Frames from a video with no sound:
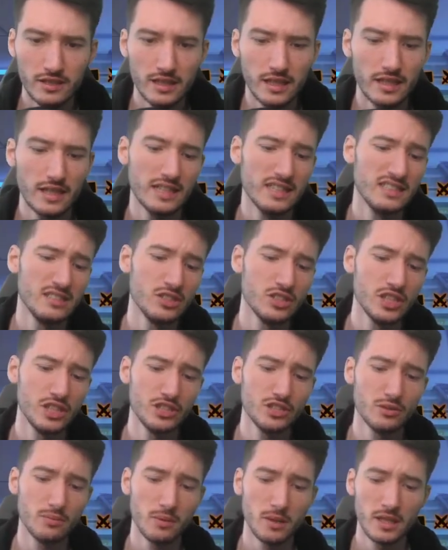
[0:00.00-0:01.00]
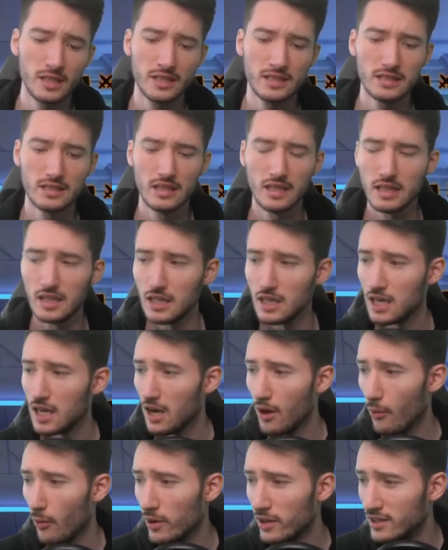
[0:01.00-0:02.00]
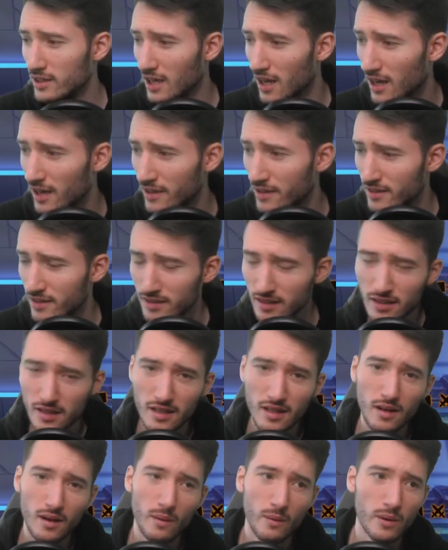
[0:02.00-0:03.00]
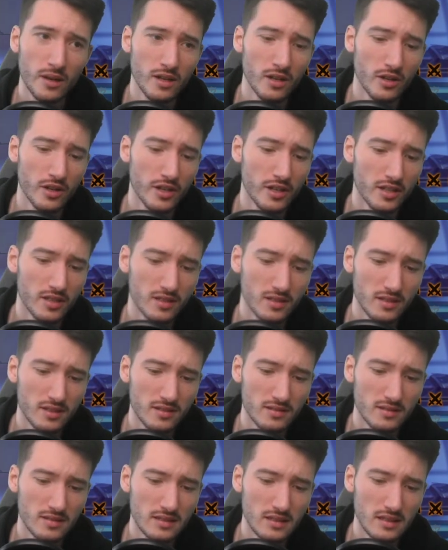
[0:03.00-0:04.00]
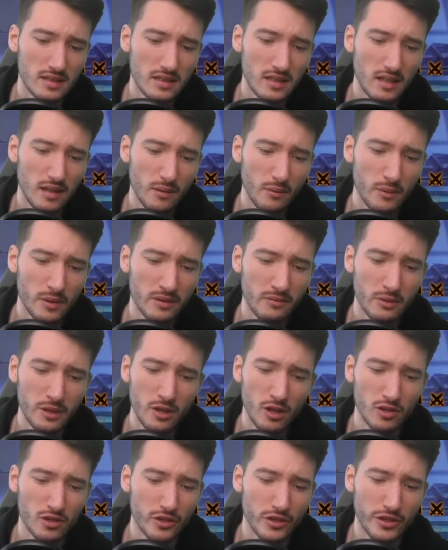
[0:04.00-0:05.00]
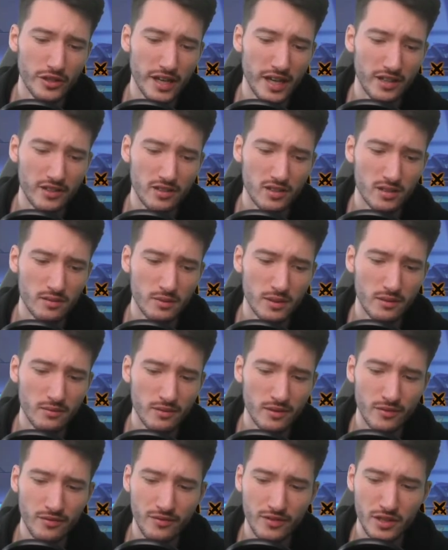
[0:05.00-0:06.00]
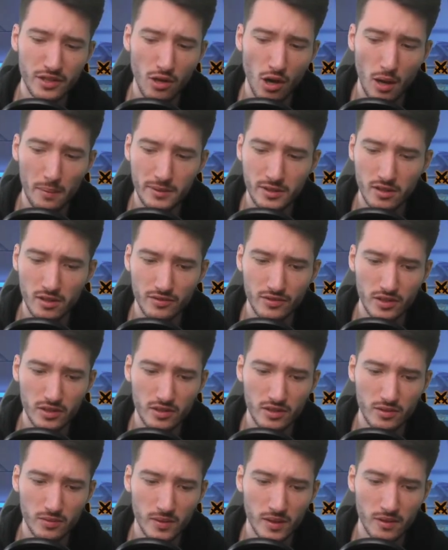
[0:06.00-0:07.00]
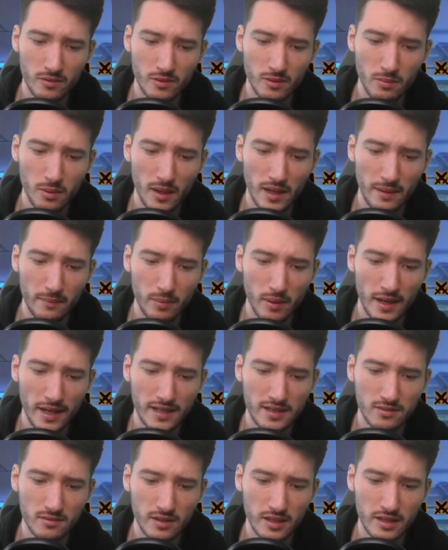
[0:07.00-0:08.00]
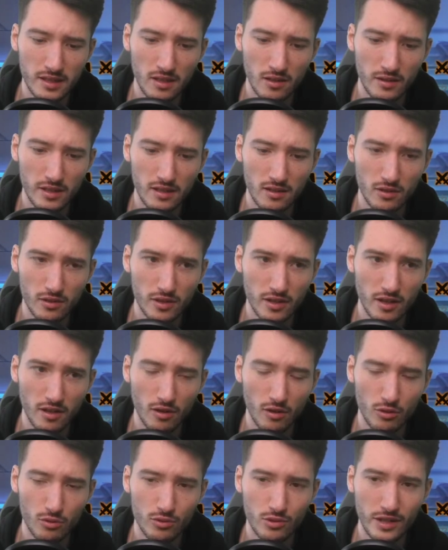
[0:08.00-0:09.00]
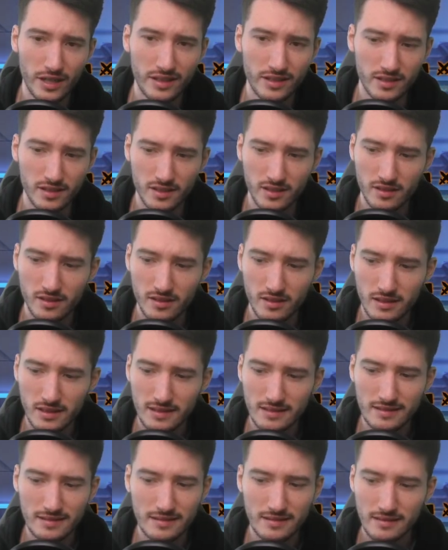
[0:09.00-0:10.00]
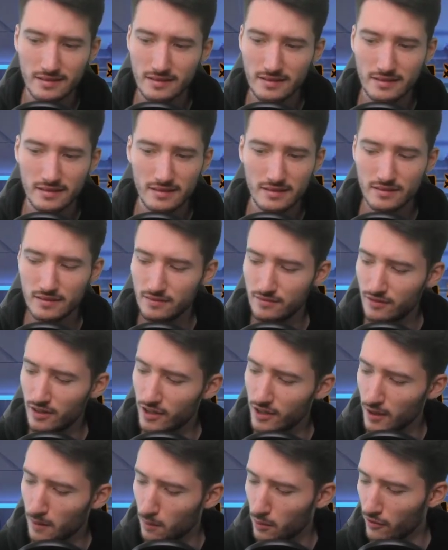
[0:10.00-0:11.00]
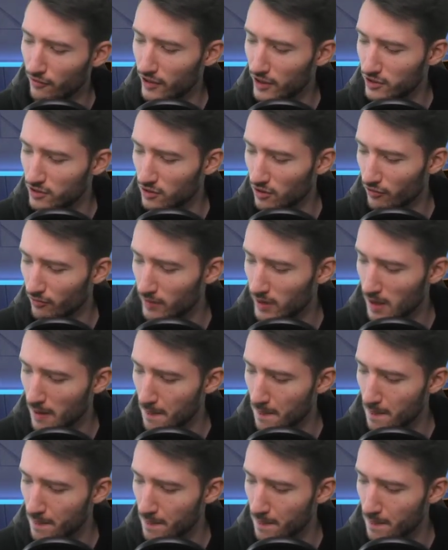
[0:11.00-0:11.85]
that. I didn't change the planes. We're done. We're good. We're not good, actually. We're the opposite of good. We're playing planes right now that look horrendous. Very unprofessional of me.